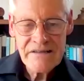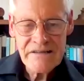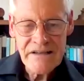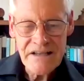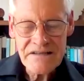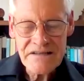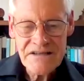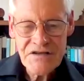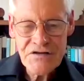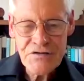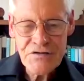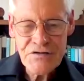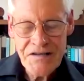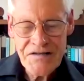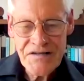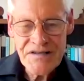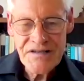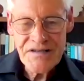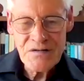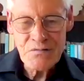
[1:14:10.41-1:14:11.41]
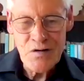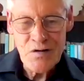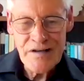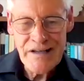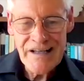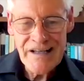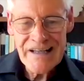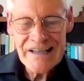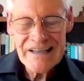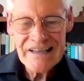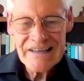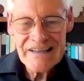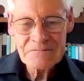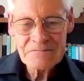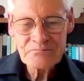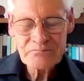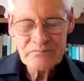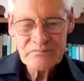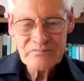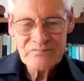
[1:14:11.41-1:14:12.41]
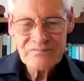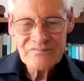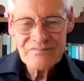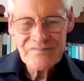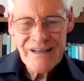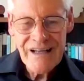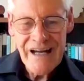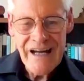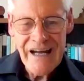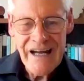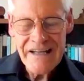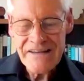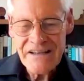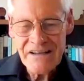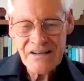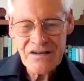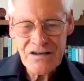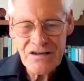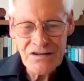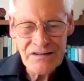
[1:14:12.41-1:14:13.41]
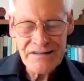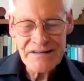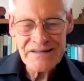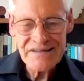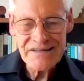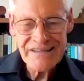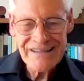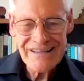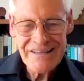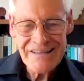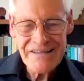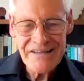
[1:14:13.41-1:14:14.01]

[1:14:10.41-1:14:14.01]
Then structures the water, and the Kirlian,